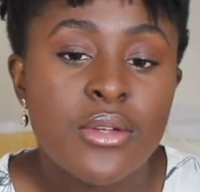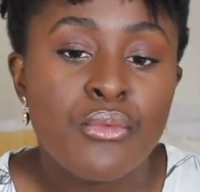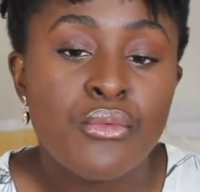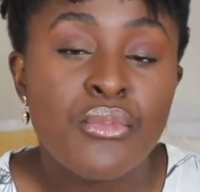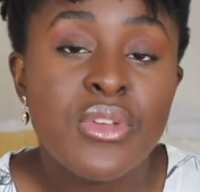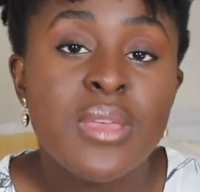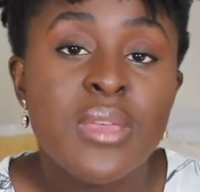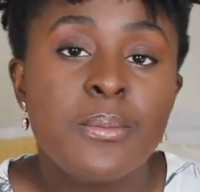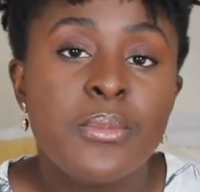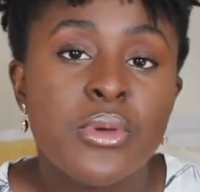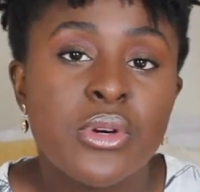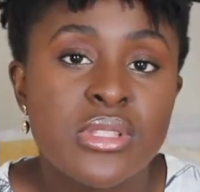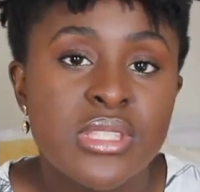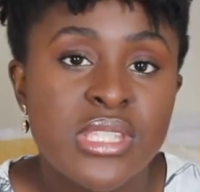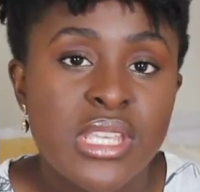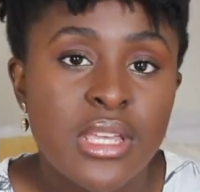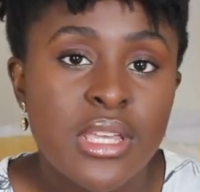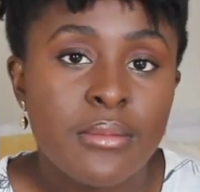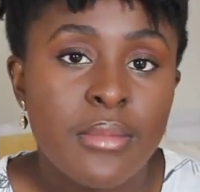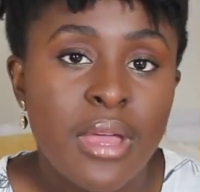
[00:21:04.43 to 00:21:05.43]

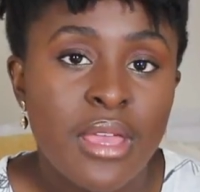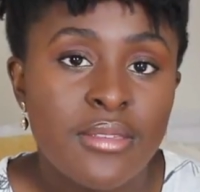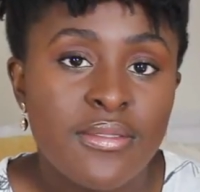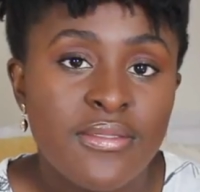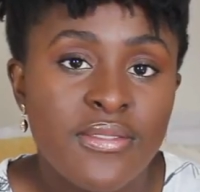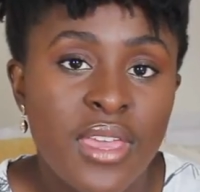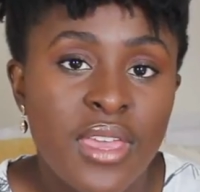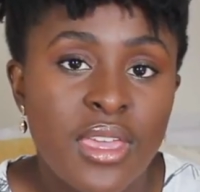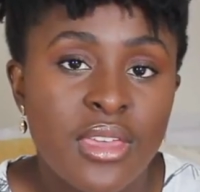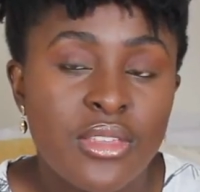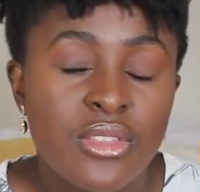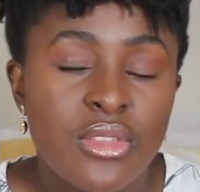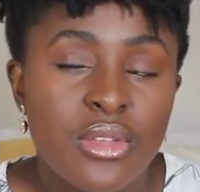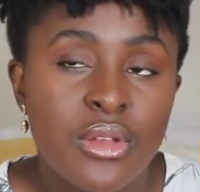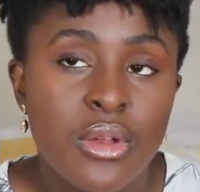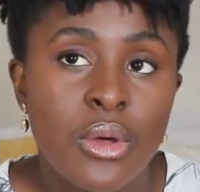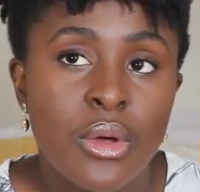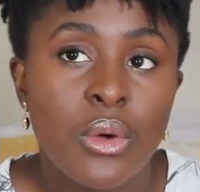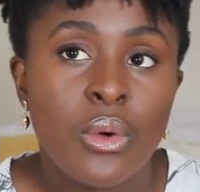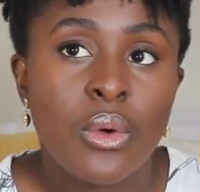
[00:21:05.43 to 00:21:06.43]
rebuilding my faith,
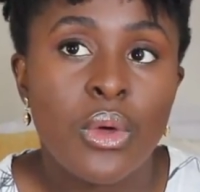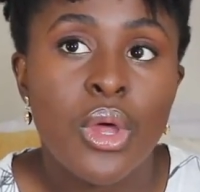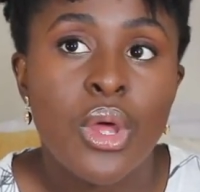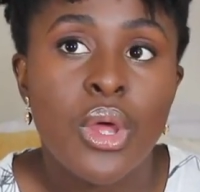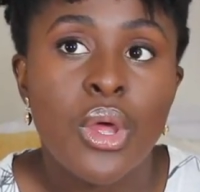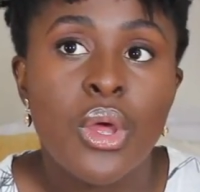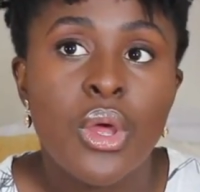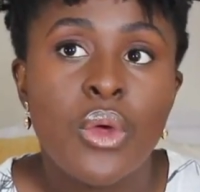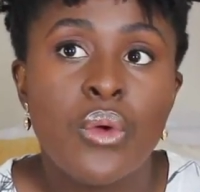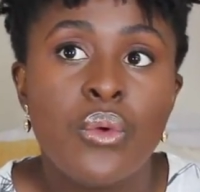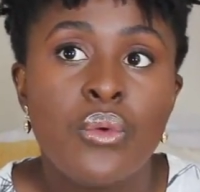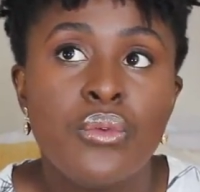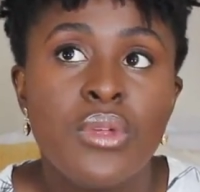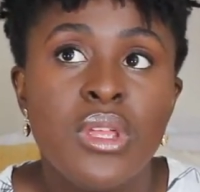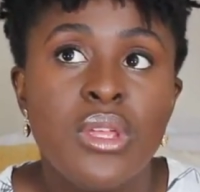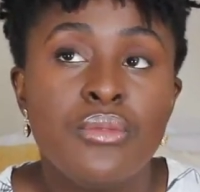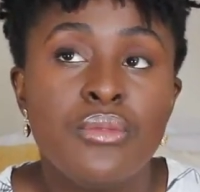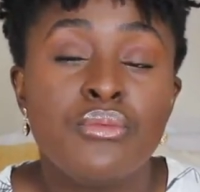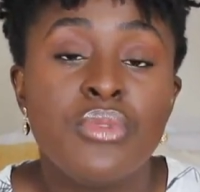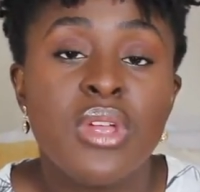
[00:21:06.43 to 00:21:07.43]
you know,
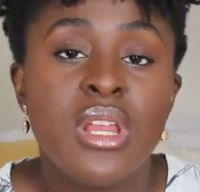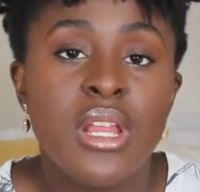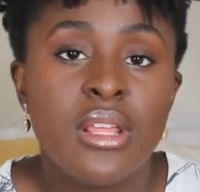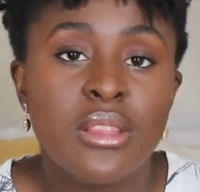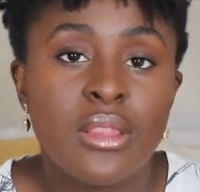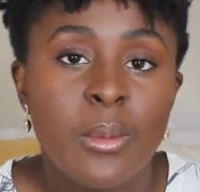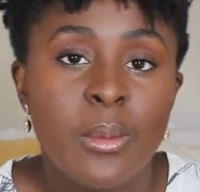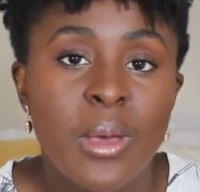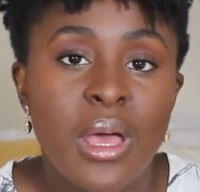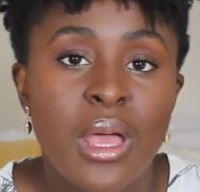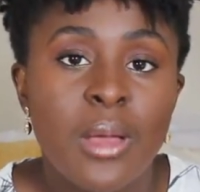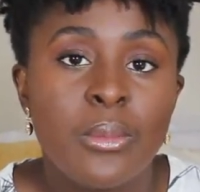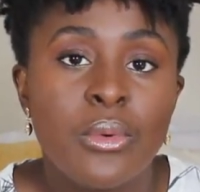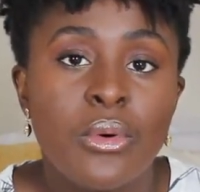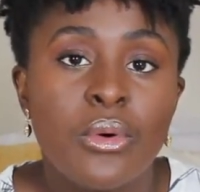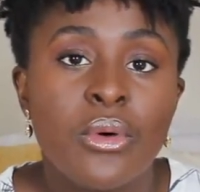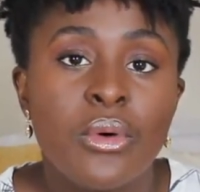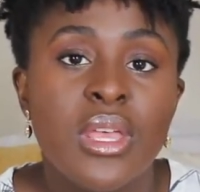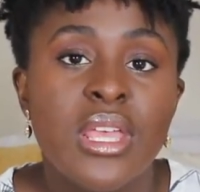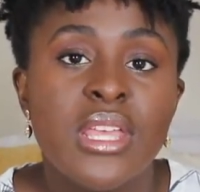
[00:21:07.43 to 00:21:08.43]
reading the
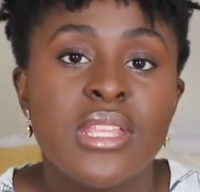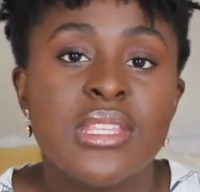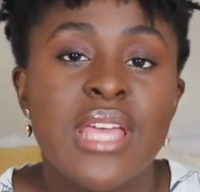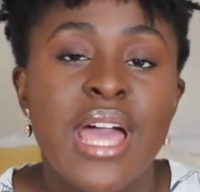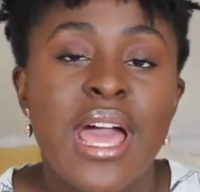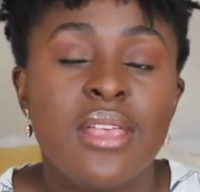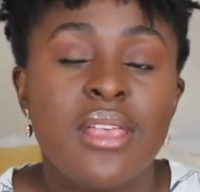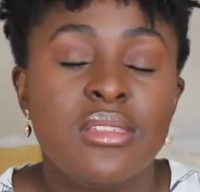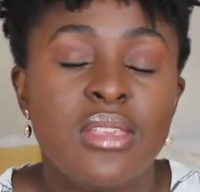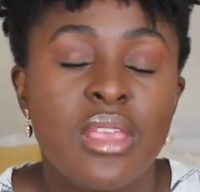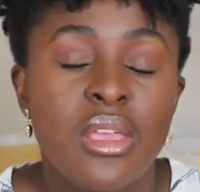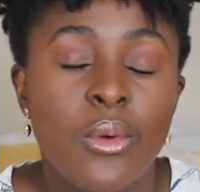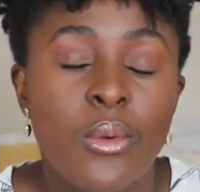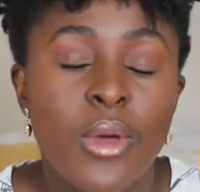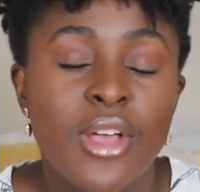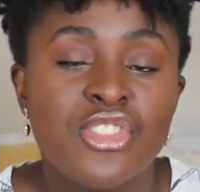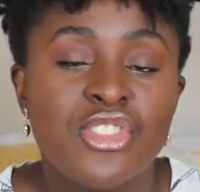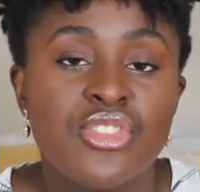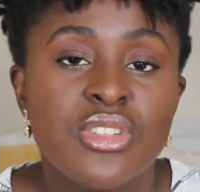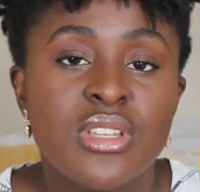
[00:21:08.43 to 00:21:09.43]
Bible and asking
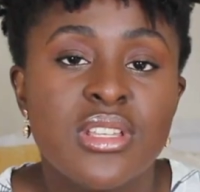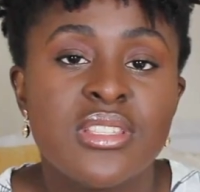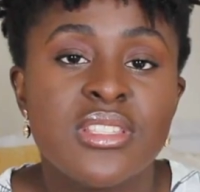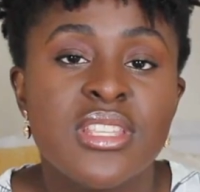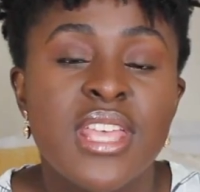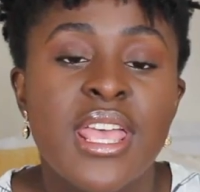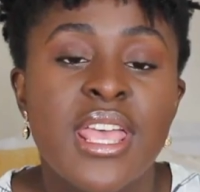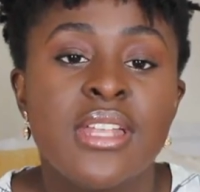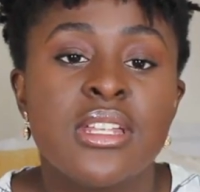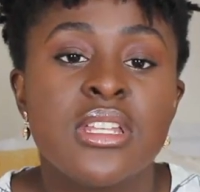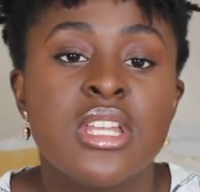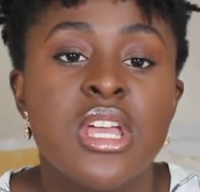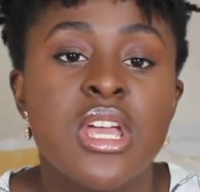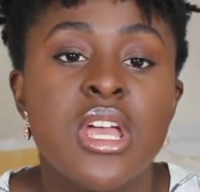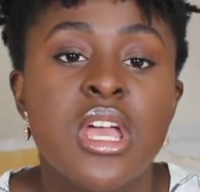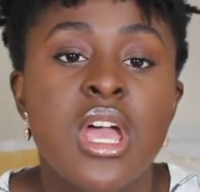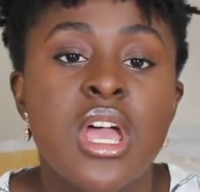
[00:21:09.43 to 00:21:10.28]
questions and